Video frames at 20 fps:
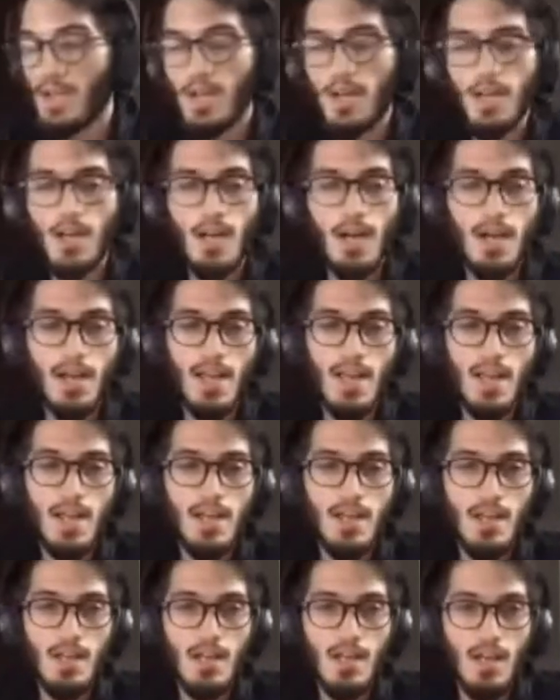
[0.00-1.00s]

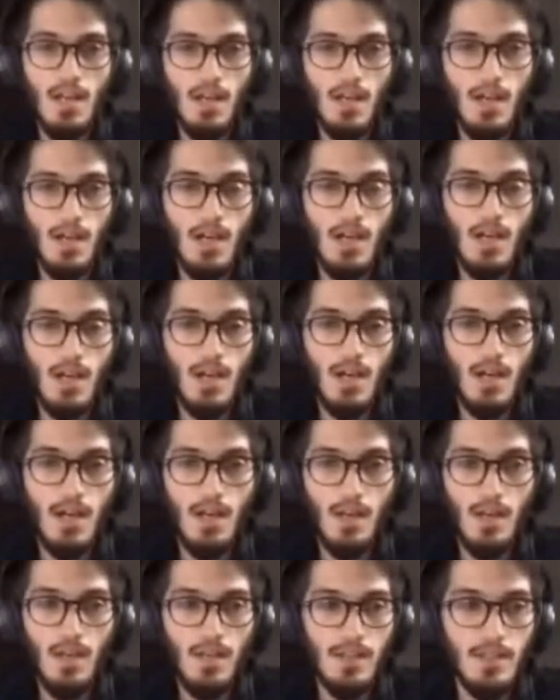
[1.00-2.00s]
Again,
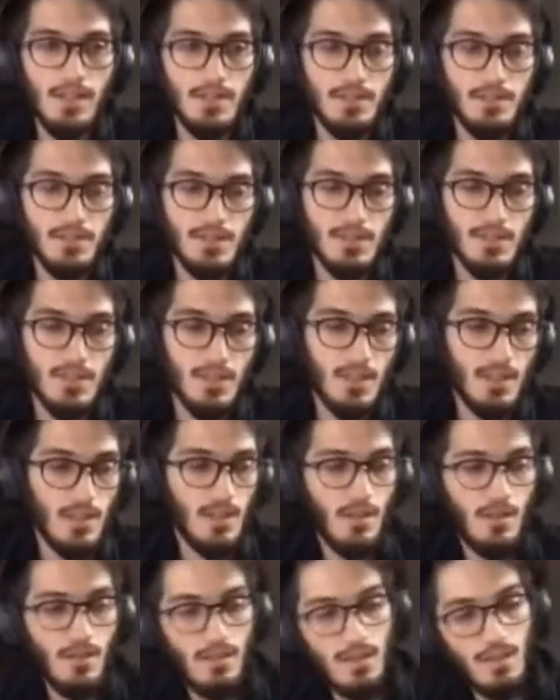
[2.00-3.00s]

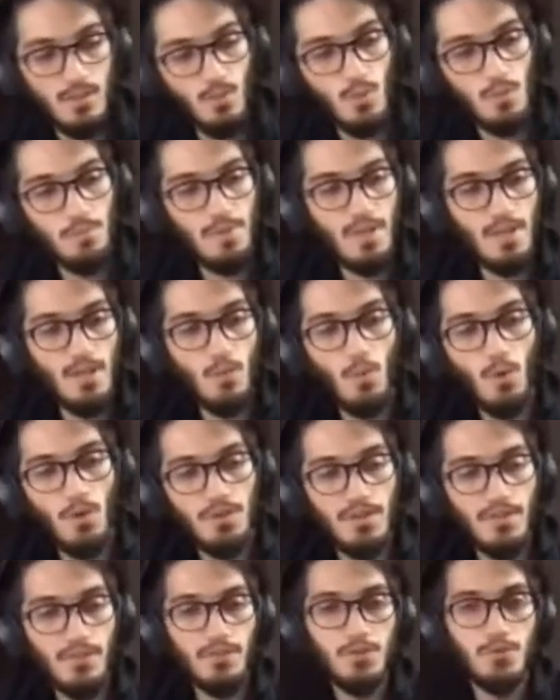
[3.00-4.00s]
it would be
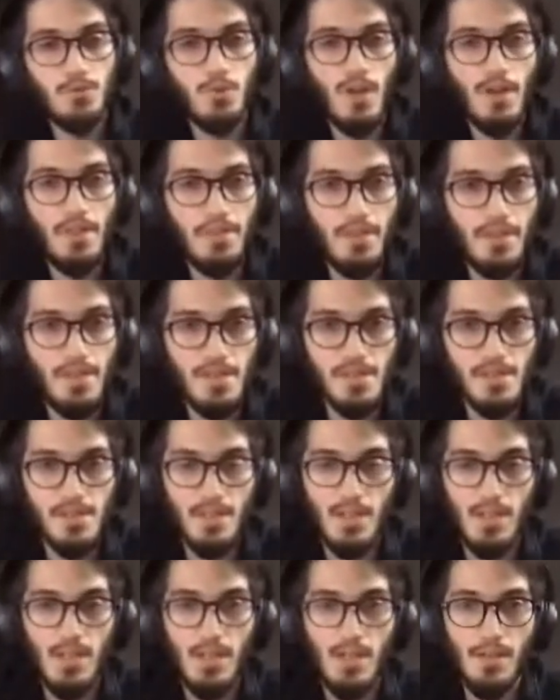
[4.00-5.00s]
wonderful to have these
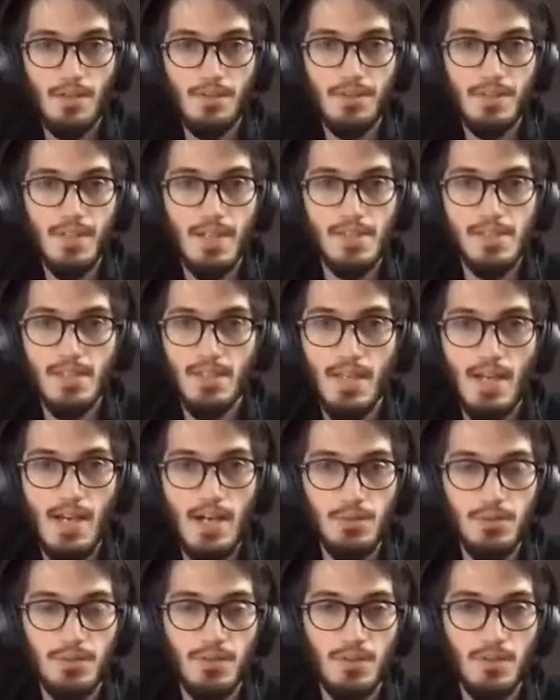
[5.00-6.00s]
tested
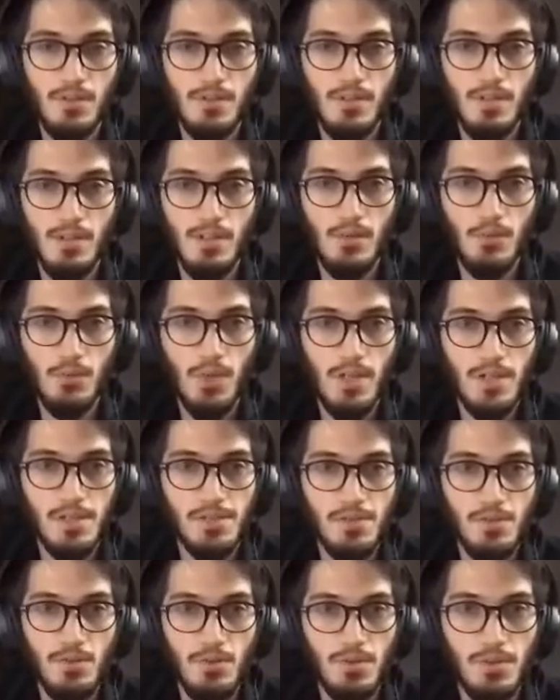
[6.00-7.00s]
out on real
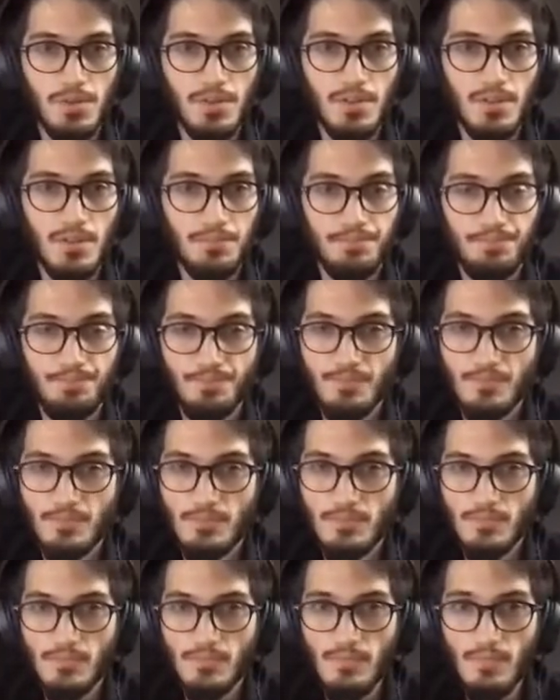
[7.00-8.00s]
stores,
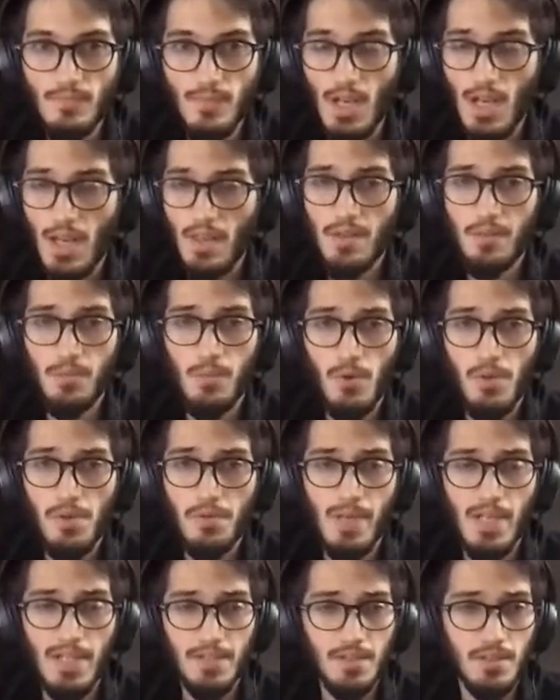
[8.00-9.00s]
and the more the
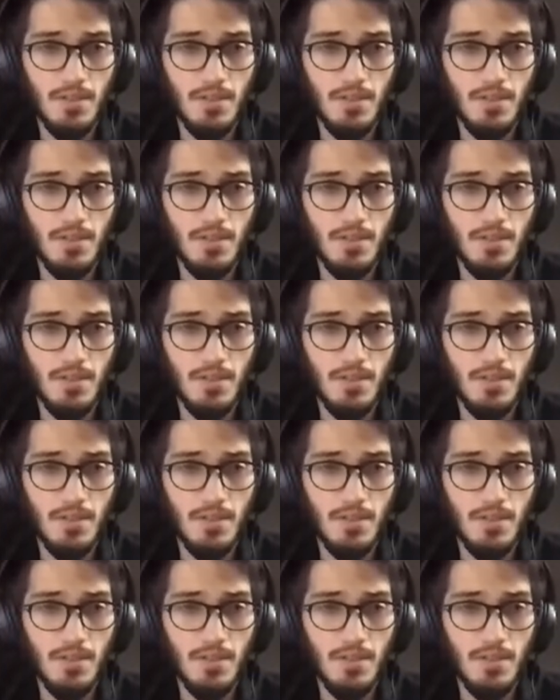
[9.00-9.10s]
better.